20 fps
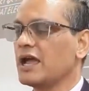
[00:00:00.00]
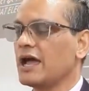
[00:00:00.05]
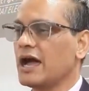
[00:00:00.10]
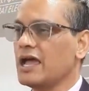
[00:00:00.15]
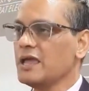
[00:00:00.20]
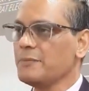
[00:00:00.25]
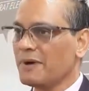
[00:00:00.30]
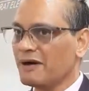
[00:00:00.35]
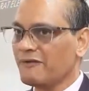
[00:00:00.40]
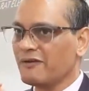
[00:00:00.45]
the
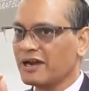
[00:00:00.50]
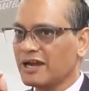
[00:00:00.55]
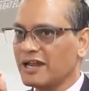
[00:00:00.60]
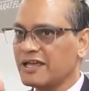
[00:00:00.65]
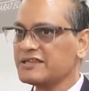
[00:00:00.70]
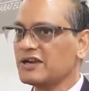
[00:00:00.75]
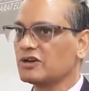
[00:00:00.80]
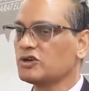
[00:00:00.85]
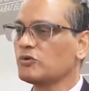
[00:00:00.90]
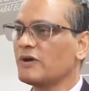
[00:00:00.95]
high power
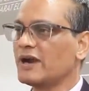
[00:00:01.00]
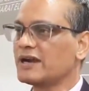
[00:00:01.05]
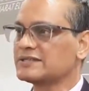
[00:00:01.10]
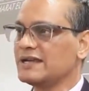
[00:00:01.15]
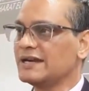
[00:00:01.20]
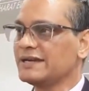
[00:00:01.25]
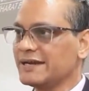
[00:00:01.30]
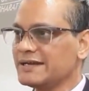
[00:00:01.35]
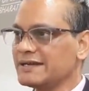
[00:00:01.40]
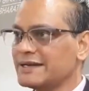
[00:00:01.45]
laser
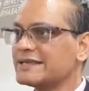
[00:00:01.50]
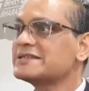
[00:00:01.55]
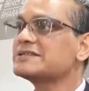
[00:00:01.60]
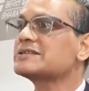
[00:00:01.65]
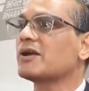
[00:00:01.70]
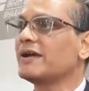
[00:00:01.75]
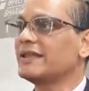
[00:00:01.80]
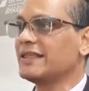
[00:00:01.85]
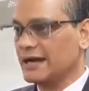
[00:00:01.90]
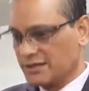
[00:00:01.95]
towards that and
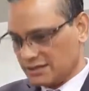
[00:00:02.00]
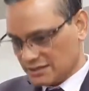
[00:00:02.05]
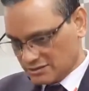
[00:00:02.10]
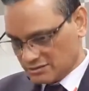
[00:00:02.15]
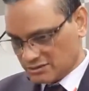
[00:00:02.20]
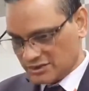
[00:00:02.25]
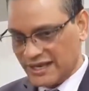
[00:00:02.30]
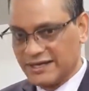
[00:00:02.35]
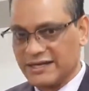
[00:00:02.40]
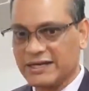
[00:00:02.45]
destroy that
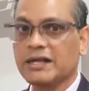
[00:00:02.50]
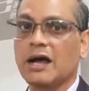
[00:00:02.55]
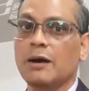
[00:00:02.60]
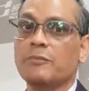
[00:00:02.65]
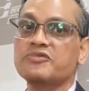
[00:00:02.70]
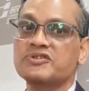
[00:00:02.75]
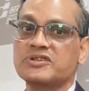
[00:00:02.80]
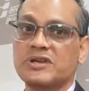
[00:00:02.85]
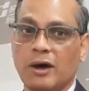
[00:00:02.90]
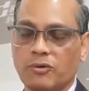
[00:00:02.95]
so that it
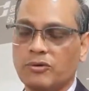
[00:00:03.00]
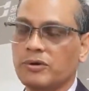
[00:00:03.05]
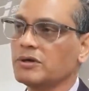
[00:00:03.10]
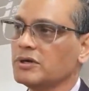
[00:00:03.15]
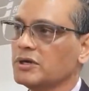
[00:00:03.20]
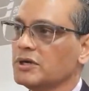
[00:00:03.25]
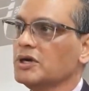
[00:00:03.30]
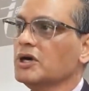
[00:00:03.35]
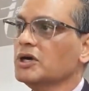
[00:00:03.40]
comes down.